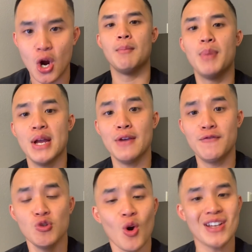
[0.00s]
But if
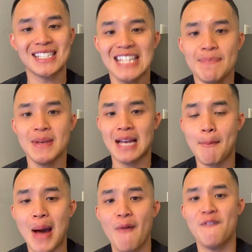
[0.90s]
you are sleeping
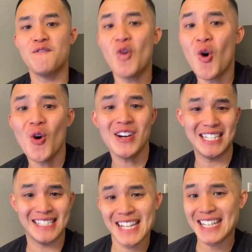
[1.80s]
about 4 to
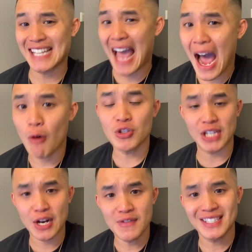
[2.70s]
6 hours
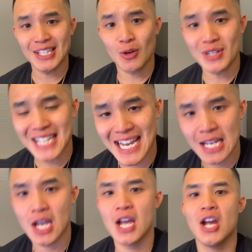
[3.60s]
every single day,